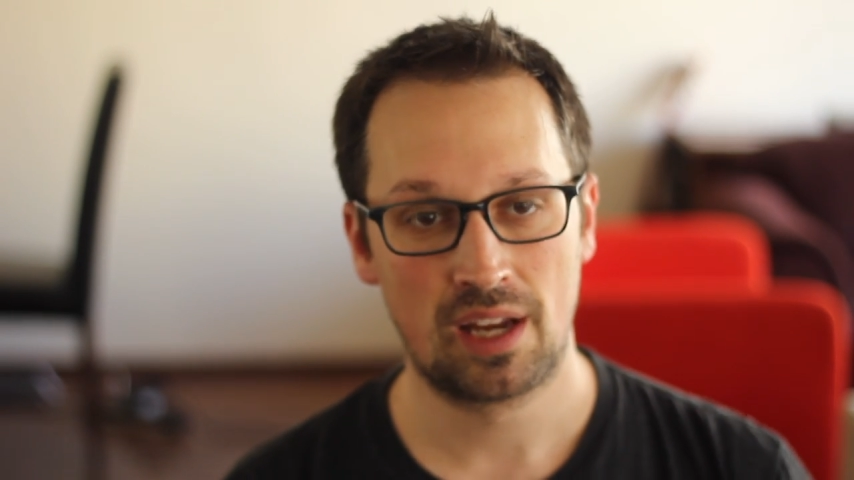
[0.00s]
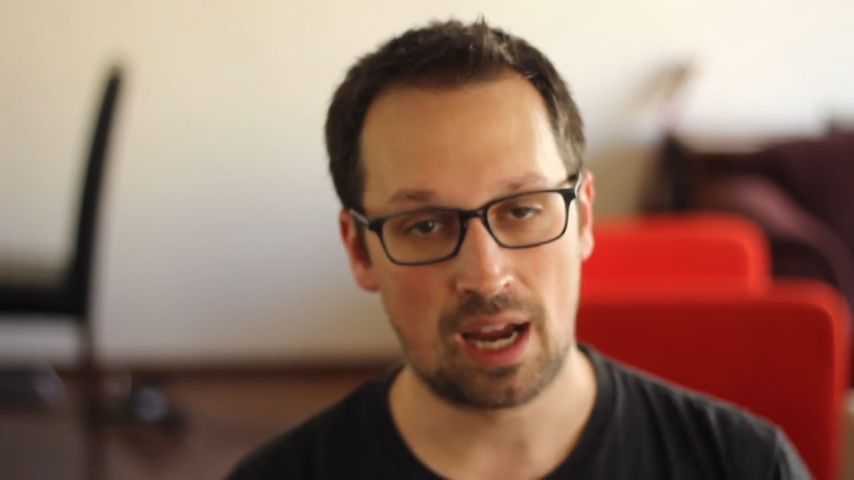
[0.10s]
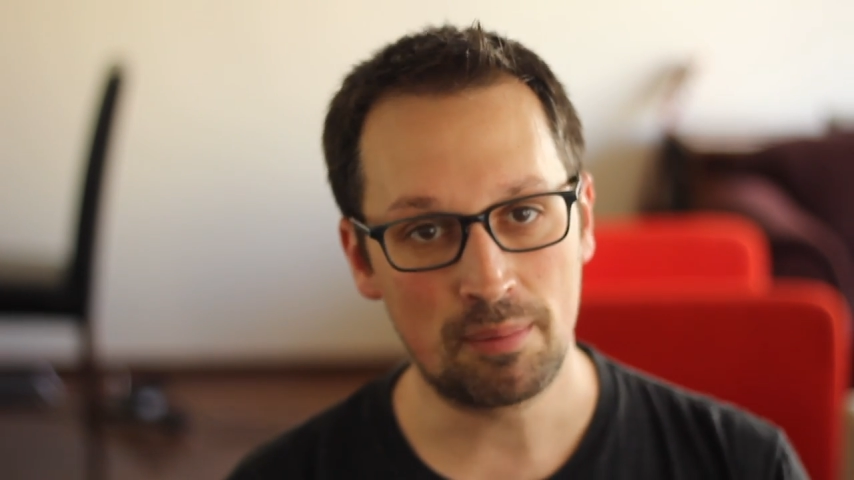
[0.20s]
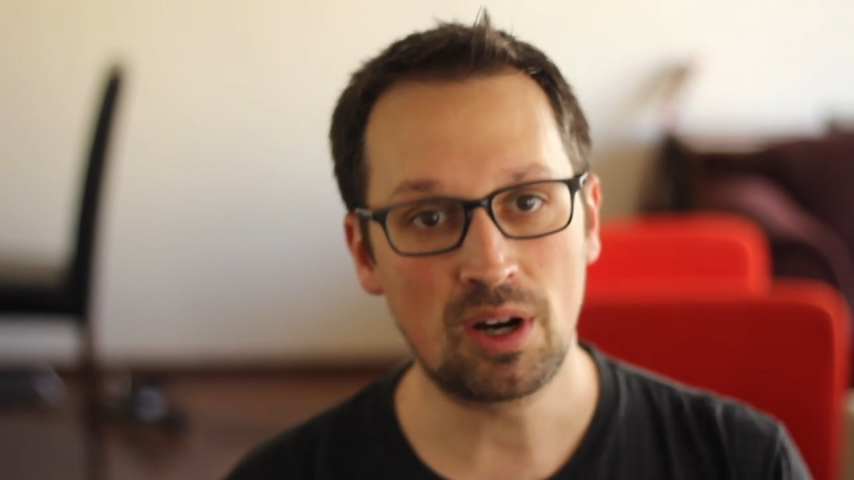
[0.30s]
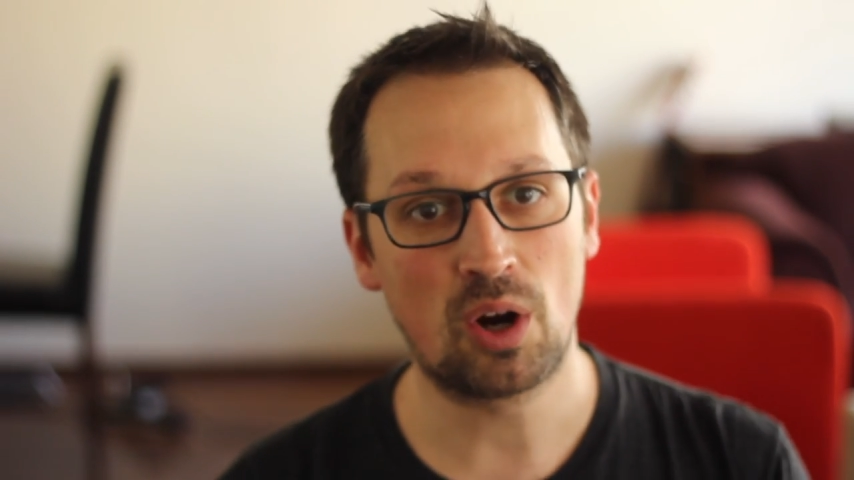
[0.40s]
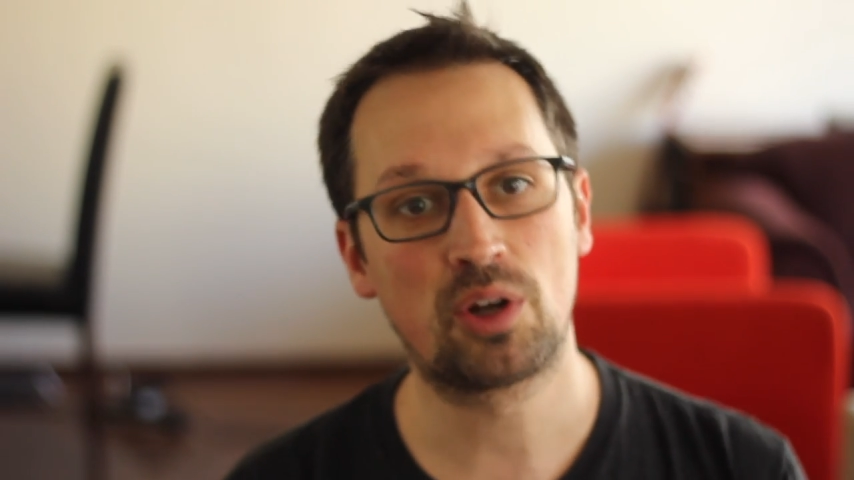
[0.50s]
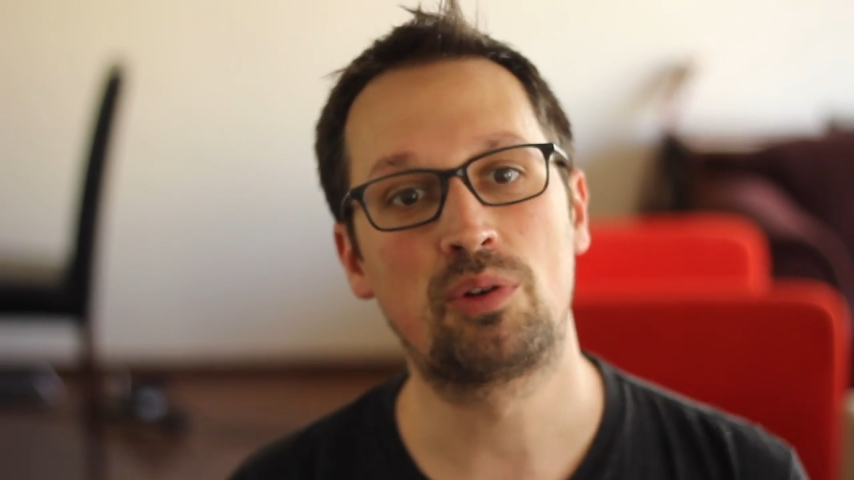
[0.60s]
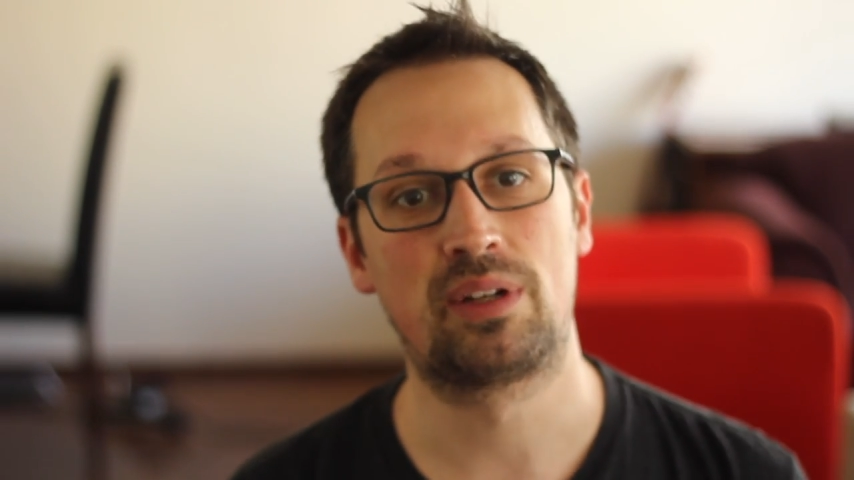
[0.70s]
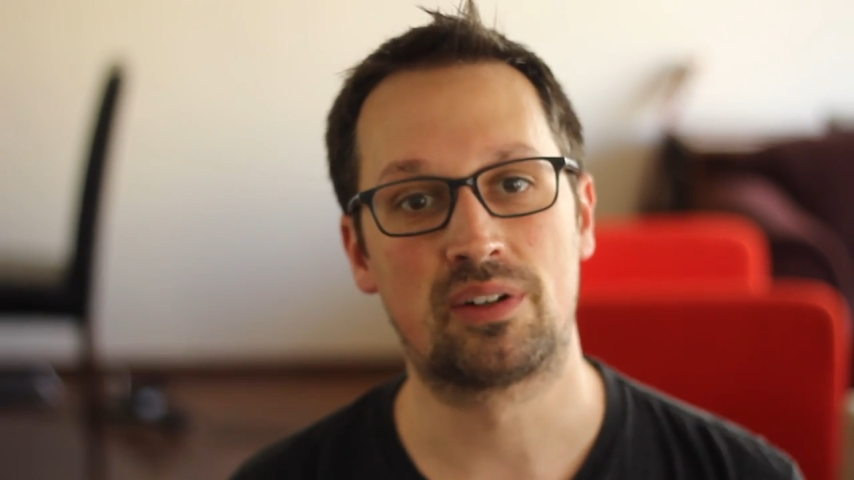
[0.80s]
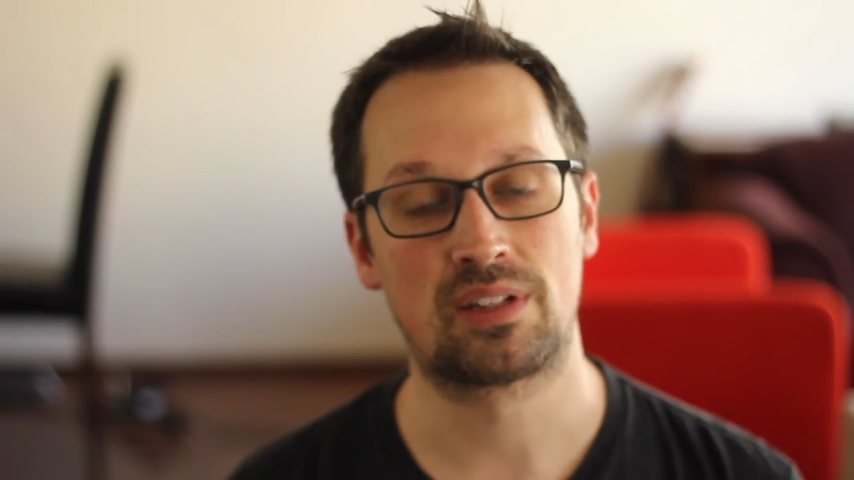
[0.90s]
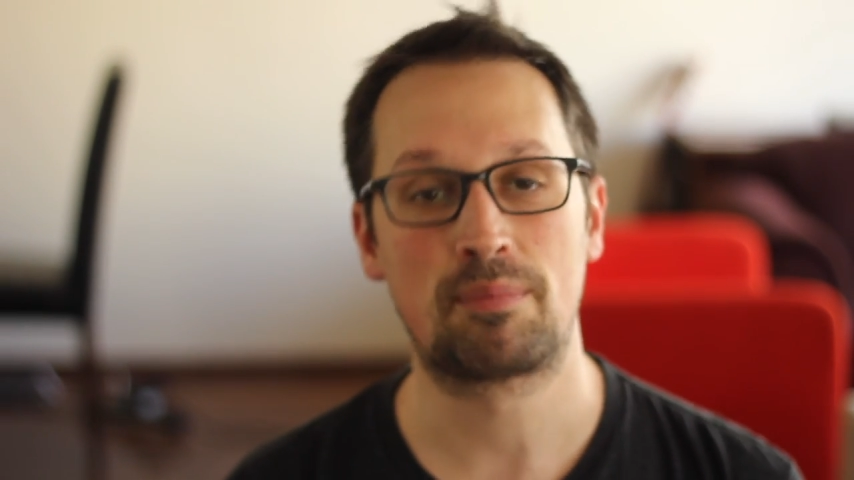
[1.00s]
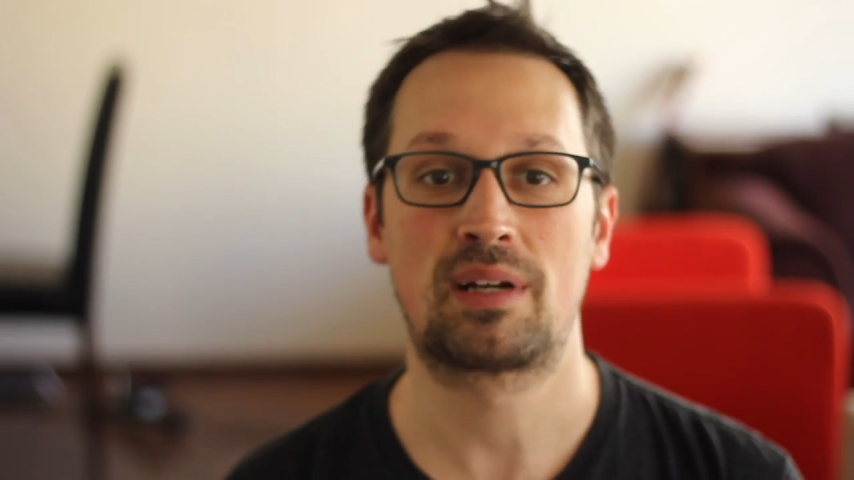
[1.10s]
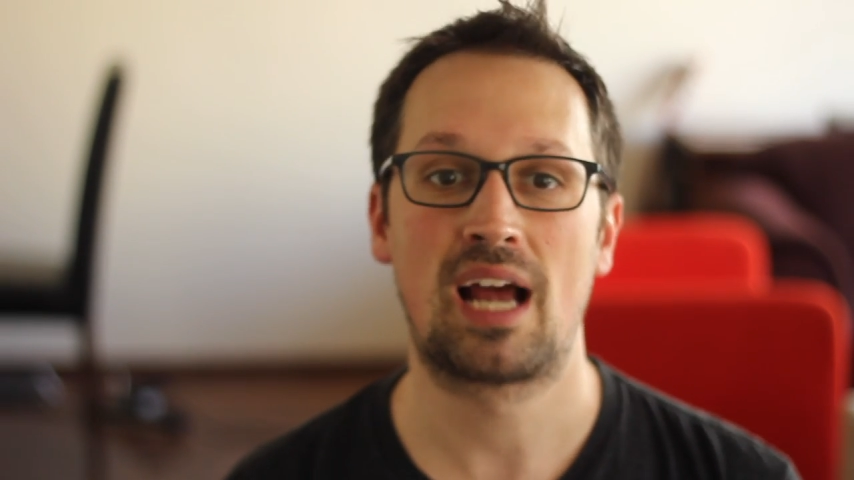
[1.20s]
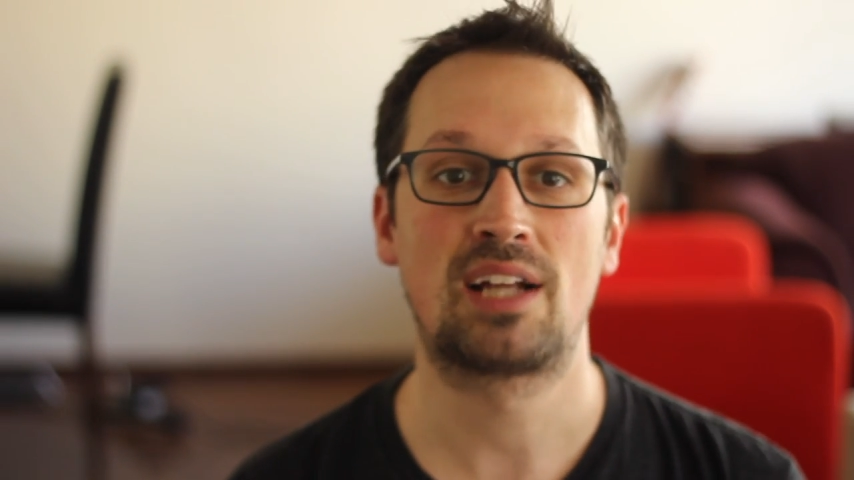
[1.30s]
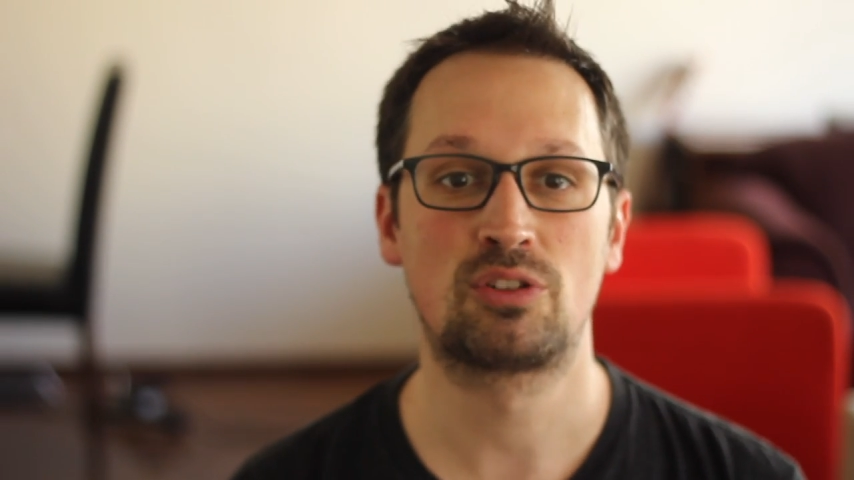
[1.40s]
I'm going to argue here that
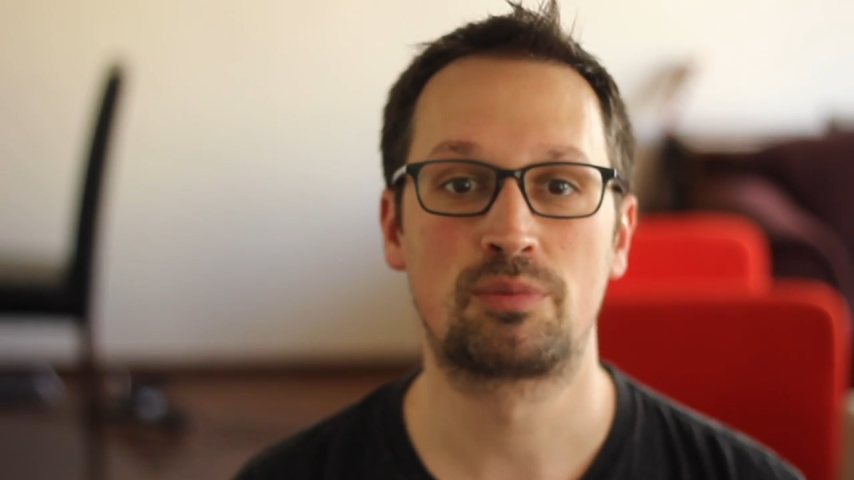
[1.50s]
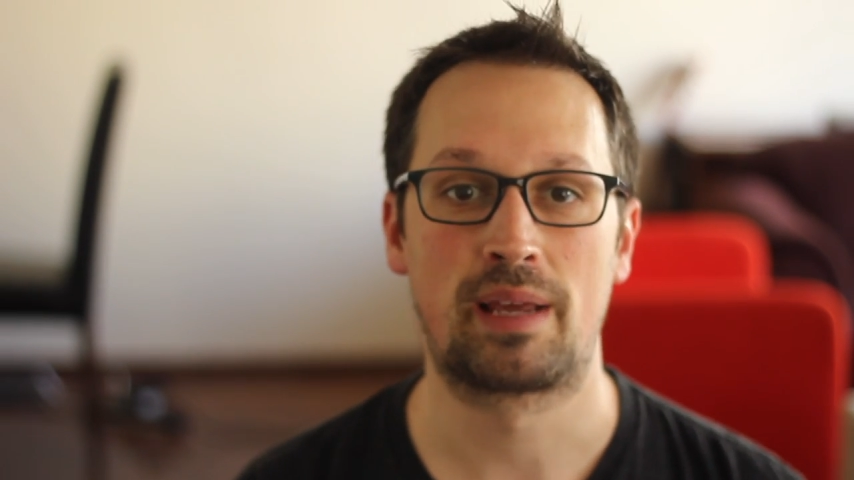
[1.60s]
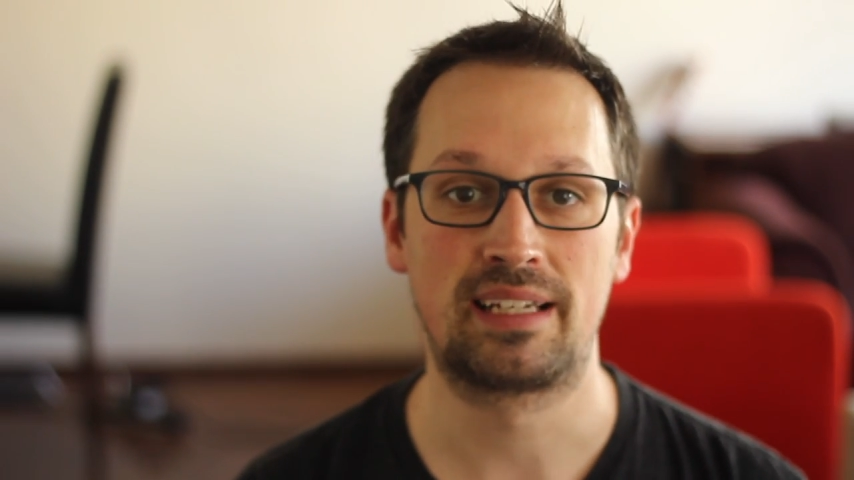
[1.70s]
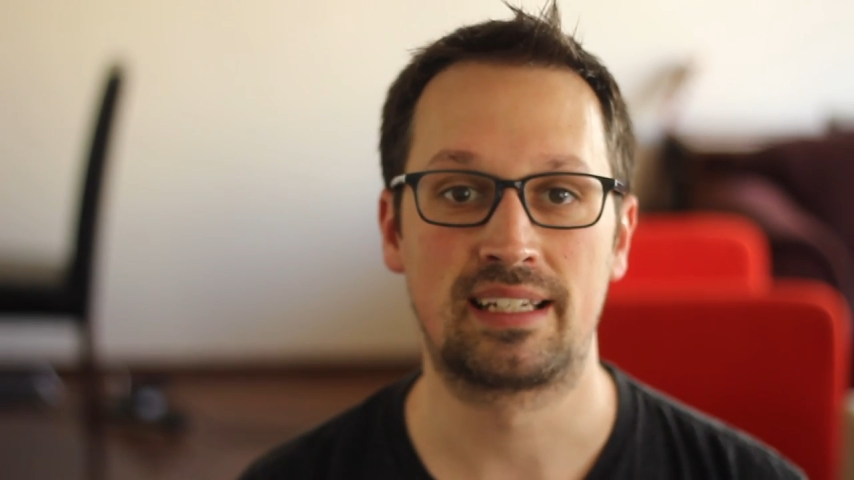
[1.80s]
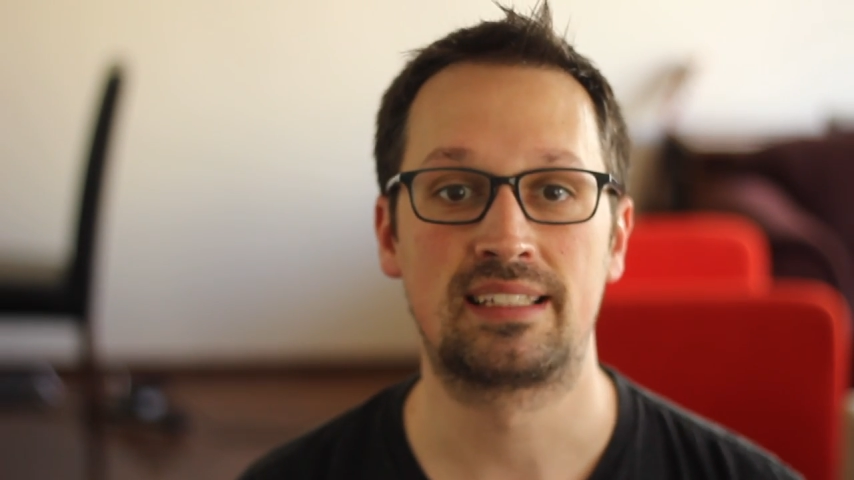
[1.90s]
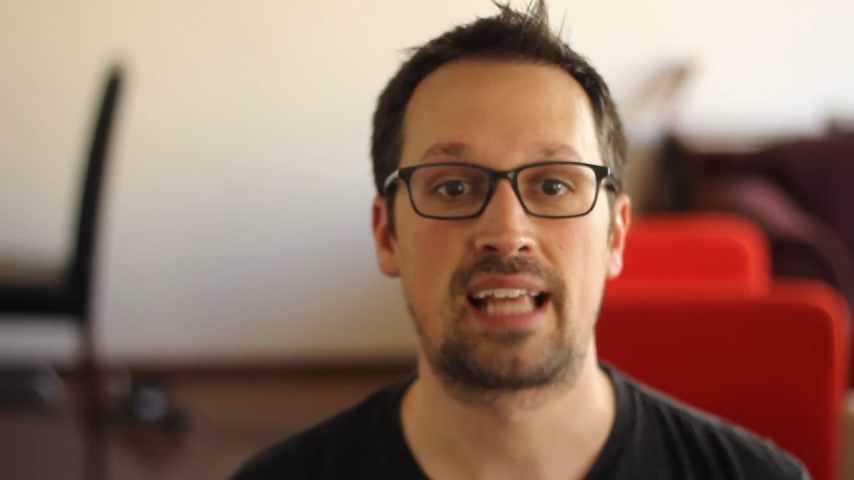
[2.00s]
Picasso's painting